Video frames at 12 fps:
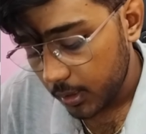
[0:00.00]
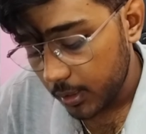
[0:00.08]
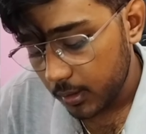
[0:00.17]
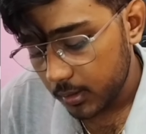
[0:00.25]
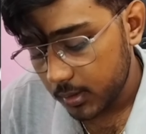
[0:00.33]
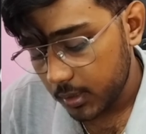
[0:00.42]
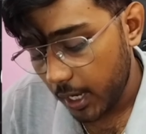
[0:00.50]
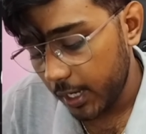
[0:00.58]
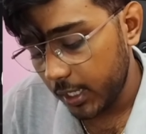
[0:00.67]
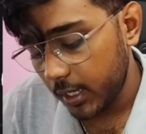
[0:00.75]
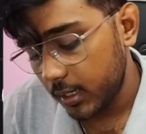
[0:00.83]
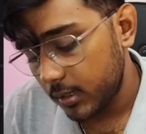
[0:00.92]
standing
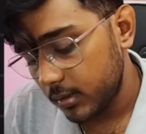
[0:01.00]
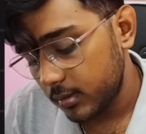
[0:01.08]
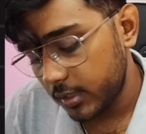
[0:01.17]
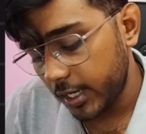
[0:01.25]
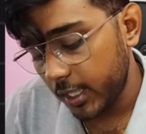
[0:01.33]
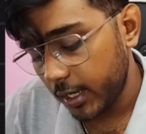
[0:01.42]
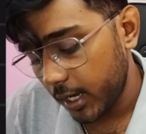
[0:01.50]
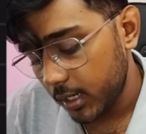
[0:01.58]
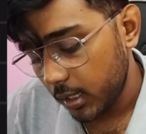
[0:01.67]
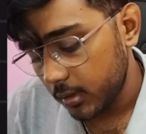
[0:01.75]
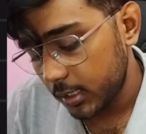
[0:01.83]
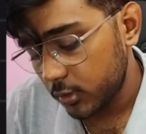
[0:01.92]
at 3, right?
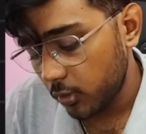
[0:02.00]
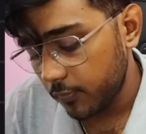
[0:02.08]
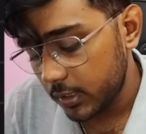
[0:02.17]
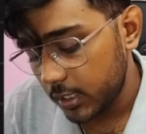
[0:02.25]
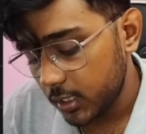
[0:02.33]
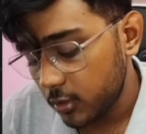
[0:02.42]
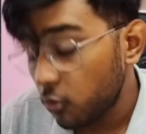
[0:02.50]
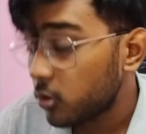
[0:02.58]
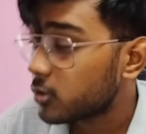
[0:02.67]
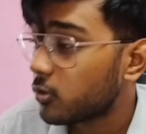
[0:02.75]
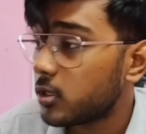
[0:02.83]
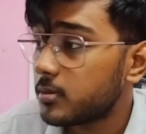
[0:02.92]
That's what we see. Slow is
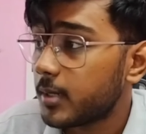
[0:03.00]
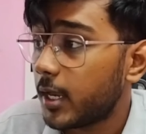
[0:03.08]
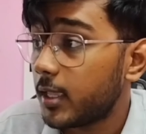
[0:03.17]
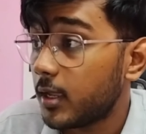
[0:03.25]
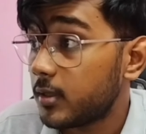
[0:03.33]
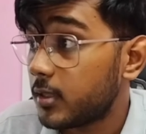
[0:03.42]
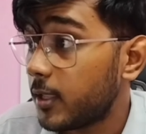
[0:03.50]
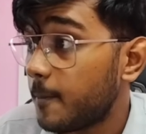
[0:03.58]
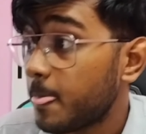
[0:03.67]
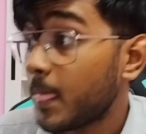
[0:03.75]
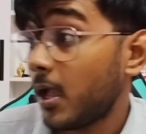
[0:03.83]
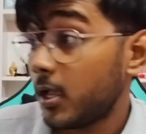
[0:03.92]
going to be standing at 3.
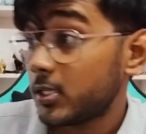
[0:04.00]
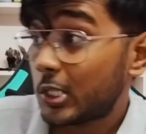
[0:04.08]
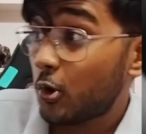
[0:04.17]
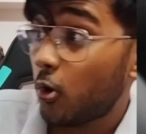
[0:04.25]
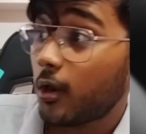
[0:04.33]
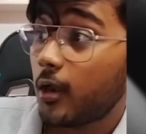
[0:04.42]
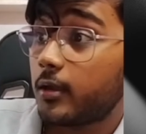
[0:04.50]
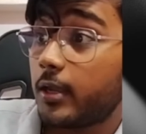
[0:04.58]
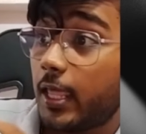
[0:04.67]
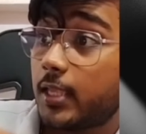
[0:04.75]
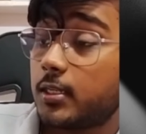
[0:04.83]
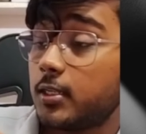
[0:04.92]
Slow dot
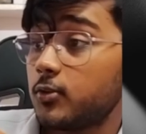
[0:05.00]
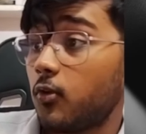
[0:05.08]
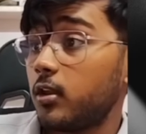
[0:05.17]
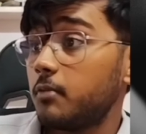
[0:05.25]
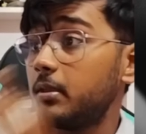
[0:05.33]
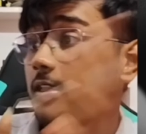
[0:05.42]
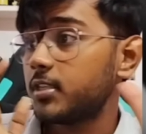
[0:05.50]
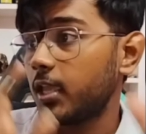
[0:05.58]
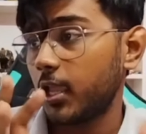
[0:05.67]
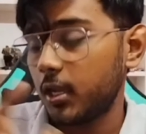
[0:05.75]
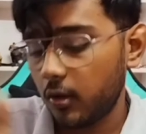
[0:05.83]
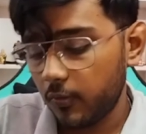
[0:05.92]
next is going to be the
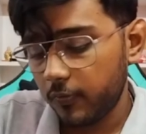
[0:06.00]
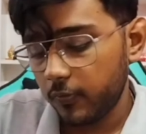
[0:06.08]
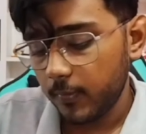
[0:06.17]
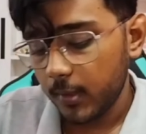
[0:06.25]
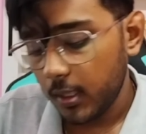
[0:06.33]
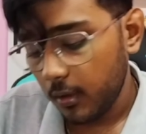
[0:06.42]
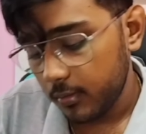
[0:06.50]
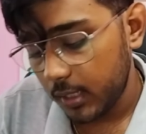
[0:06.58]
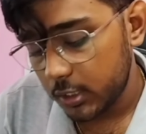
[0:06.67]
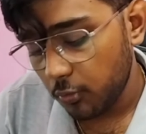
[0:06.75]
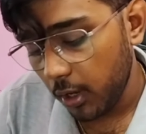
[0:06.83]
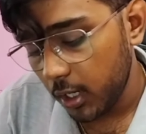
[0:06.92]
second half. That's
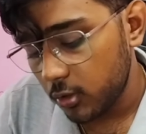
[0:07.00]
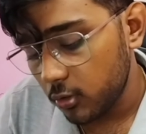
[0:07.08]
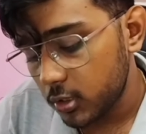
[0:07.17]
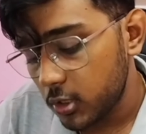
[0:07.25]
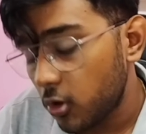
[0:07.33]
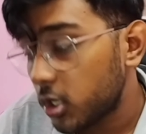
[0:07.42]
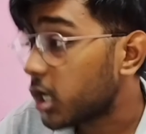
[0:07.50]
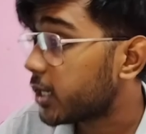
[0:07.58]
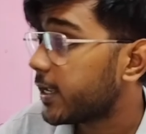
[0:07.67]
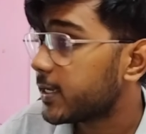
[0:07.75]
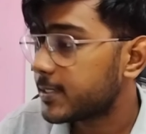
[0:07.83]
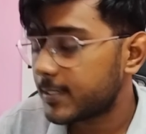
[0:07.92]
why I took slow dot
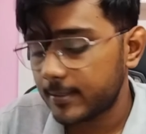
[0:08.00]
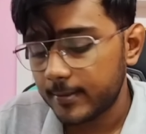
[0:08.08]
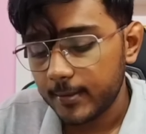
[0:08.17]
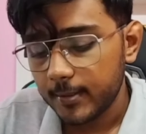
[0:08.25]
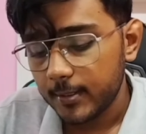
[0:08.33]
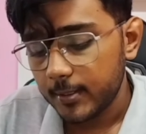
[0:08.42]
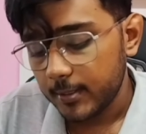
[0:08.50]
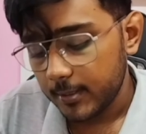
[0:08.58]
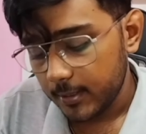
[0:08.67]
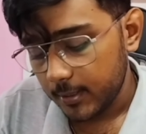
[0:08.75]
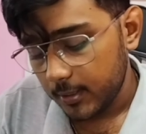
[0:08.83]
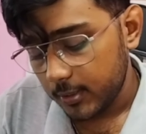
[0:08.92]
next.
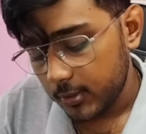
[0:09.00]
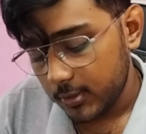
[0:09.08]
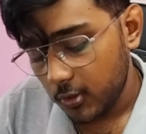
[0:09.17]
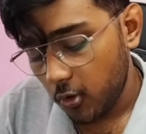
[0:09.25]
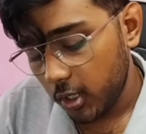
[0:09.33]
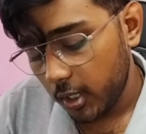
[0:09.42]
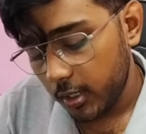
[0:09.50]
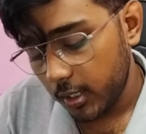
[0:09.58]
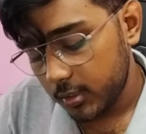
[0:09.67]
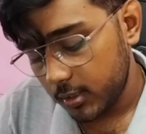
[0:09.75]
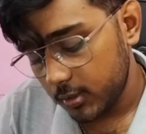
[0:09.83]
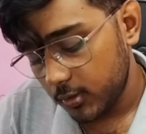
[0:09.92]
So slow dot next
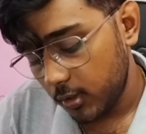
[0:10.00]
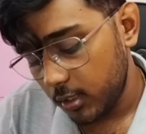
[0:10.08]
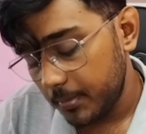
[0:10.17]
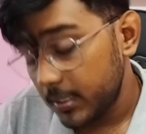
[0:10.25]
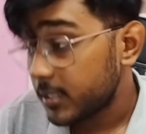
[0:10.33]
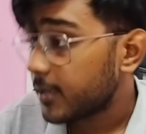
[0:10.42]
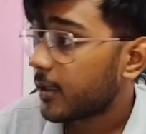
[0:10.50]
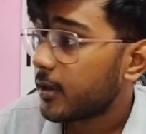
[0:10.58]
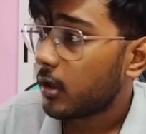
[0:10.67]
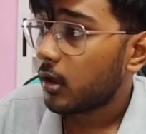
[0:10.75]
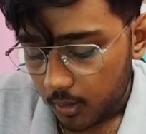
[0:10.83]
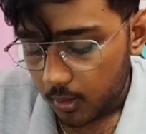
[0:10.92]
is going to be the second
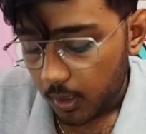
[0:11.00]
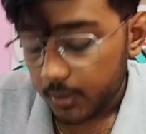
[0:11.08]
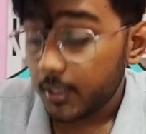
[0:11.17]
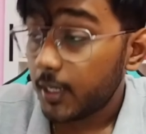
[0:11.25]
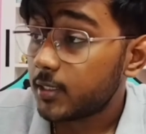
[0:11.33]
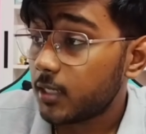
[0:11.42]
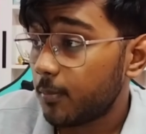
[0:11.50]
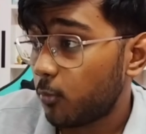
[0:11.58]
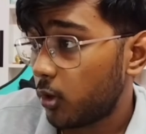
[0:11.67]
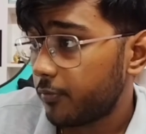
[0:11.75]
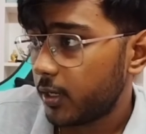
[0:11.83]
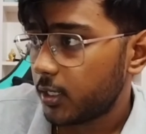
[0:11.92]
half. As a next step, what
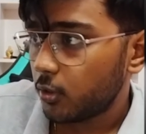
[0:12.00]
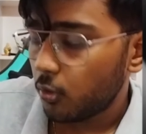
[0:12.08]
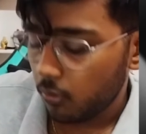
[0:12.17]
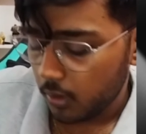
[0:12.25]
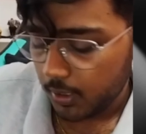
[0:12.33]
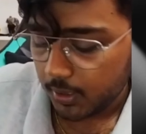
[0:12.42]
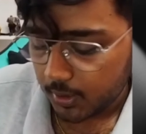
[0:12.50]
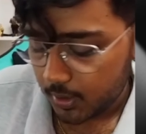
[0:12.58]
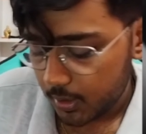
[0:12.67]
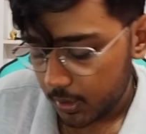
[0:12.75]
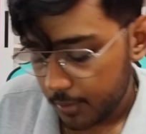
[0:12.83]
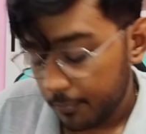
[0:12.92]
we have to do
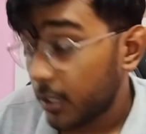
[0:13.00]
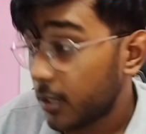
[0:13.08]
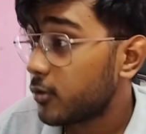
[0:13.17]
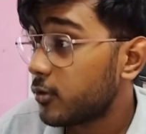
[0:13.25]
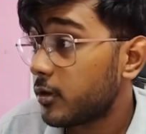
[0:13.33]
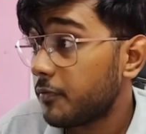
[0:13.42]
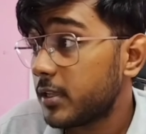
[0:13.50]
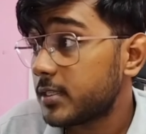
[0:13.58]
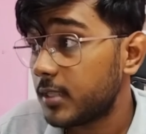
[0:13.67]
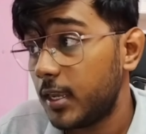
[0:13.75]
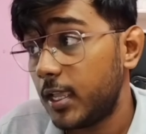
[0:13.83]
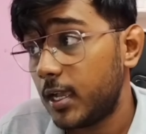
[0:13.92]
is we need to reverse the
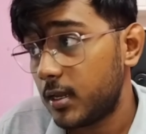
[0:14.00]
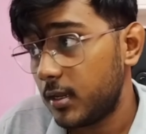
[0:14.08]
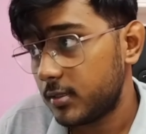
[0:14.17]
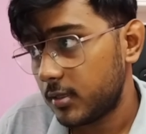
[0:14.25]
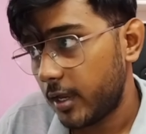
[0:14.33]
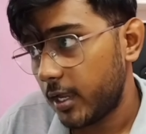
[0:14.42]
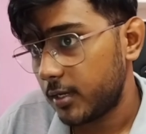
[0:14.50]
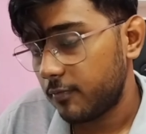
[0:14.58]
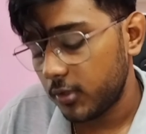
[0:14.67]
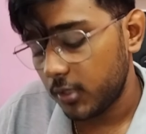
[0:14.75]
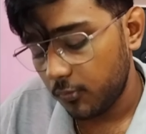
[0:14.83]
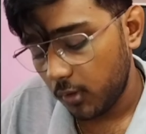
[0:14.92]
linked list, right? For
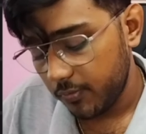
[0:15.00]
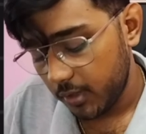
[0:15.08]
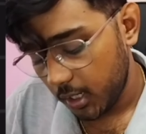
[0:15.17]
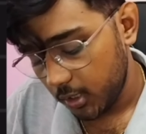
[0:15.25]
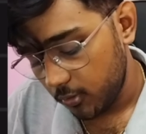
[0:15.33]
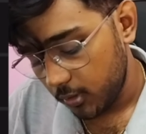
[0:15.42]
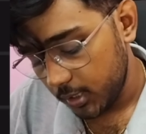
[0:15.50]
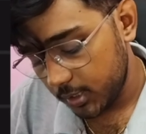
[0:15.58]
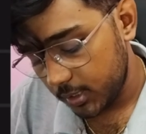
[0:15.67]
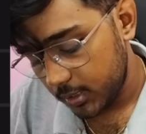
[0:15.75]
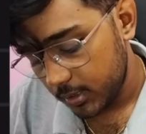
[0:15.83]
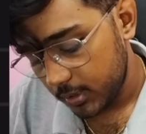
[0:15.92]
that, what we can do
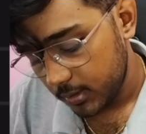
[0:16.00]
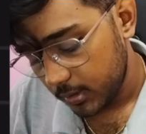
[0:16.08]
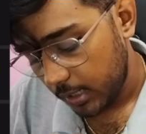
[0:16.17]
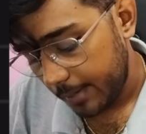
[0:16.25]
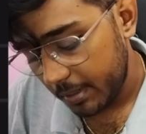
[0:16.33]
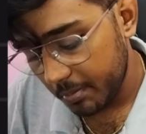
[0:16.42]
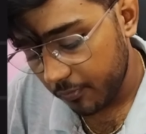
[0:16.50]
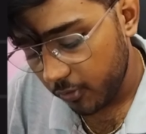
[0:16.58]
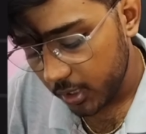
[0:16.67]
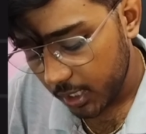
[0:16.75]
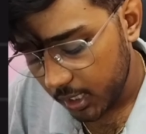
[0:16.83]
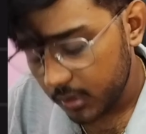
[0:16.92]
is, I mean, before
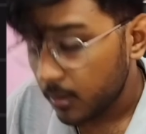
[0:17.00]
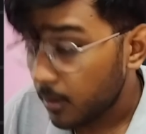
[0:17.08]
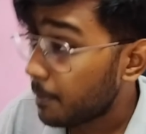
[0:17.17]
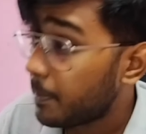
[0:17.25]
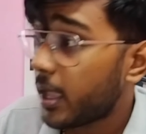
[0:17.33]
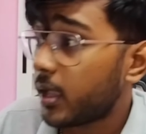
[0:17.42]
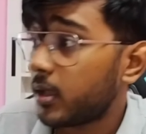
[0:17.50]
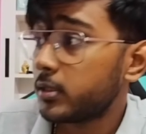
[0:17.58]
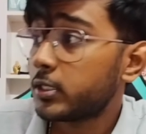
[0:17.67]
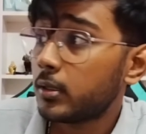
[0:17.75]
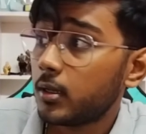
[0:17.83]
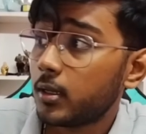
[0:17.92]
that, make
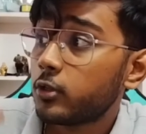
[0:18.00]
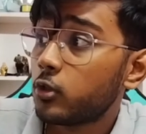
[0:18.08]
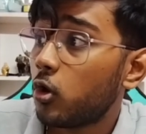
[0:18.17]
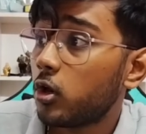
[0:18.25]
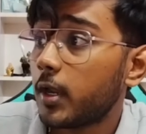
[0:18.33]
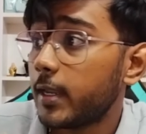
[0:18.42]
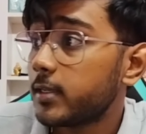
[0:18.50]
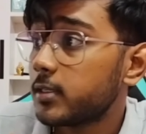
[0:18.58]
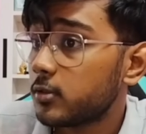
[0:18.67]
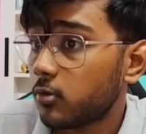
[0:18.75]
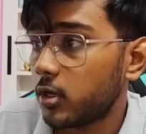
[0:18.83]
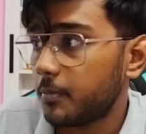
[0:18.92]
slow dot next is going to be